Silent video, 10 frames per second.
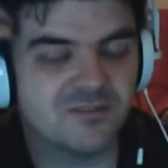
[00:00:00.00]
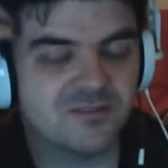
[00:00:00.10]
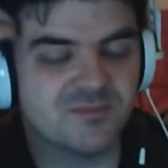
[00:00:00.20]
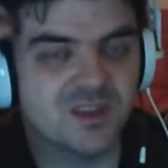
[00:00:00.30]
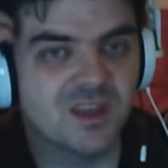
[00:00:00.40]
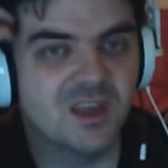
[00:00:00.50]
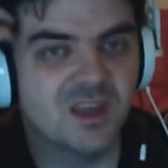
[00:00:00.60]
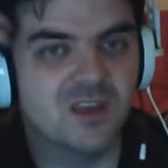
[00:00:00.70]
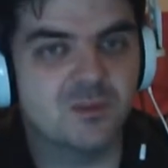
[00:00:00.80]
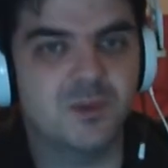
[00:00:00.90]
So
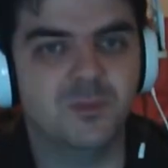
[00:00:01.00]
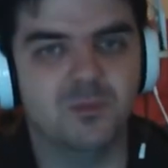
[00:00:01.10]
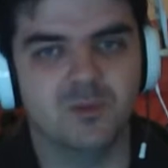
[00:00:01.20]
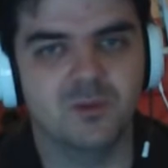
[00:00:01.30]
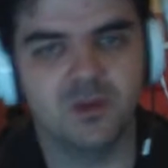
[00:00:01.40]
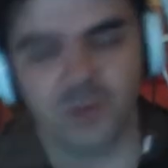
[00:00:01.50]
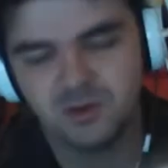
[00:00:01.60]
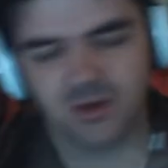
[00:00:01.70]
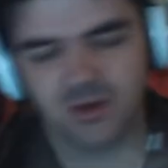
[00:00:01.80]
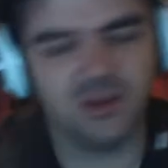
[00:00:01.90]
we worked out
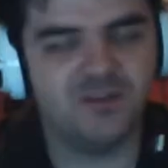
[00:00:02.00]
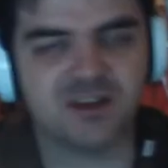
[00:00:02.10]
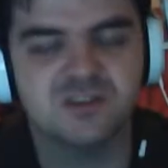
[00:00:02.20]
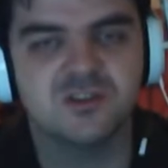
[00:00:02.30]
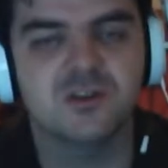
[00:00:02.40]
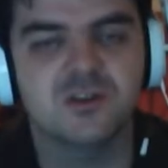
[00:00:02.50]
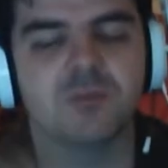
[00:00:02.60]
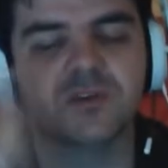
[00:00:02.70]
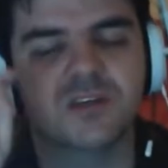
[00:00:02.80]
all the factors of two numbers